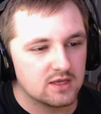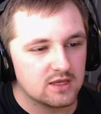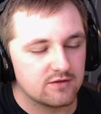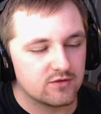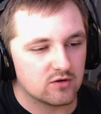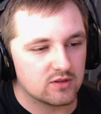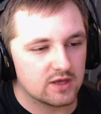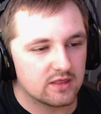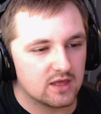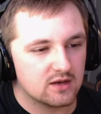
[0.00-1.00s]
If you don't
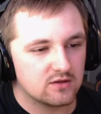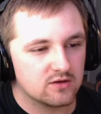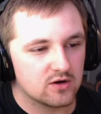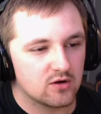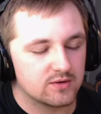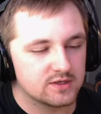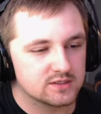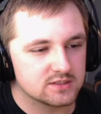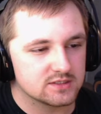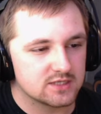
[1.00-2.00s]
like that, you can
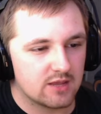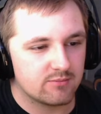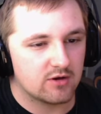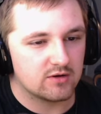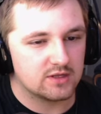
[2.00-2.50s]
always type out